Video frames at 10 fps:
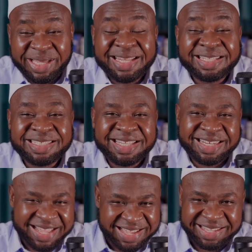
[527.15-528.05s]
in
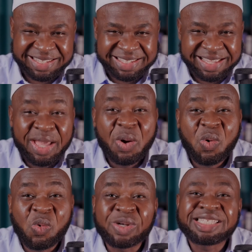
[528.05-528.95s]
Jannah.
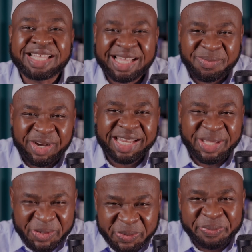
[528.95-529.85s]
Wassalamu
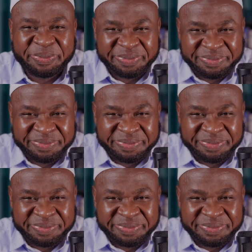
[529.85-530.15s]
alaikum.